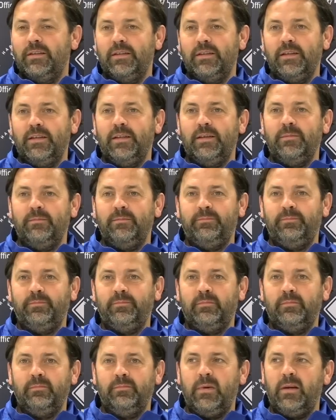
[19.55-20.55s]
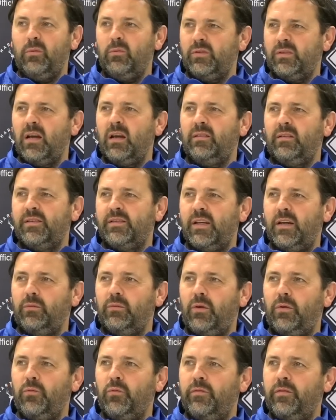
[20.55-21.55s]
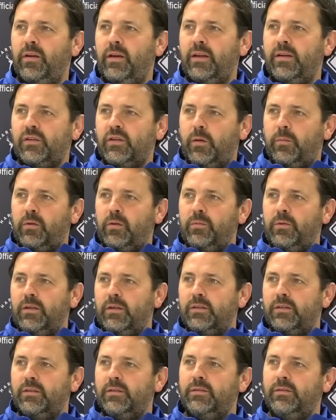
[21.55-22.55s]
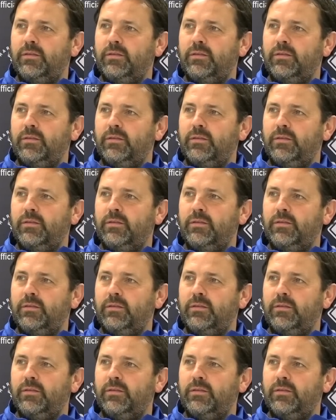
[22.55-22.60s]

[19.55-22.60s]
But it'll start to settle down over the next couple of weeks.